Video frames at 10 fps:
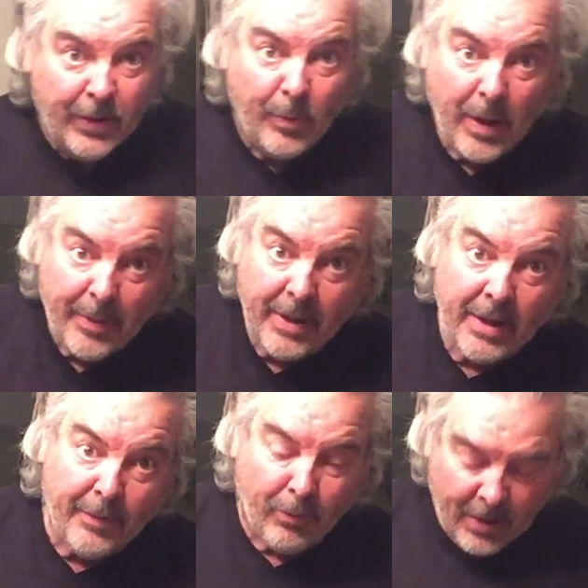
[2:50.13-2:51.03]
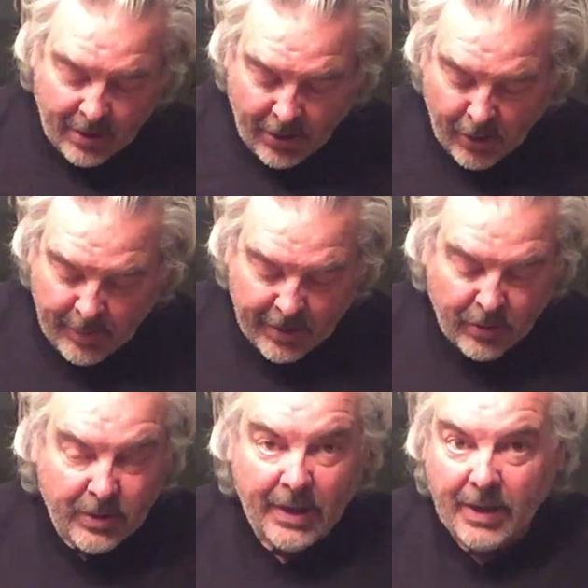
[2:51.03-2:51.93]
you're probably going to have a rental car, be in a
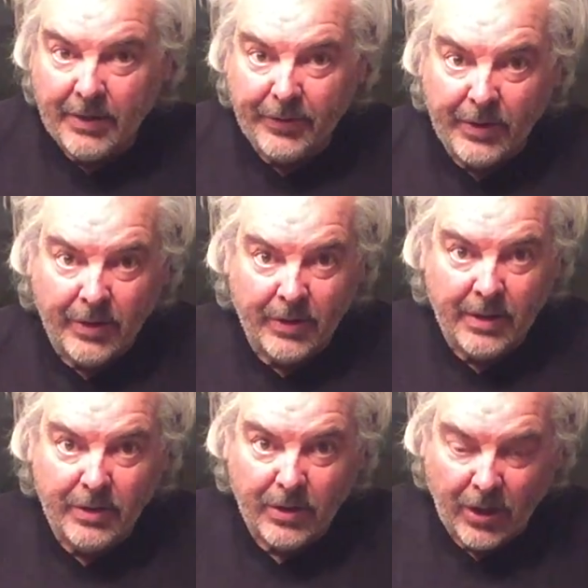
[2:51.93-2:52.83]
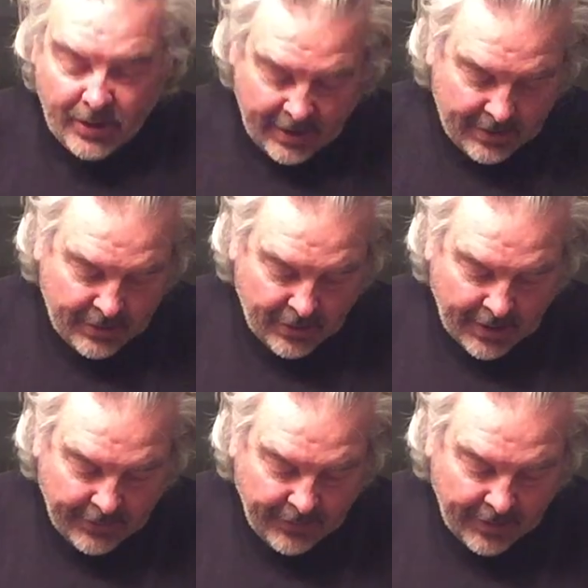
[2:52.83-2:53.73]
hotel, so you don't need your car keys and your
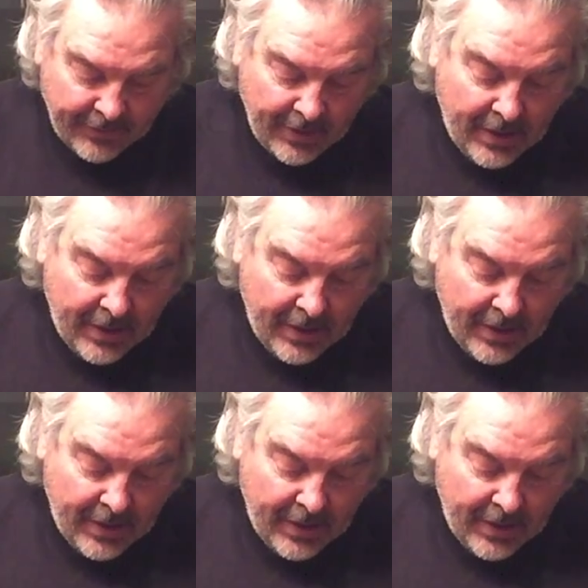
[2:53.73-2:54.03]
house keys.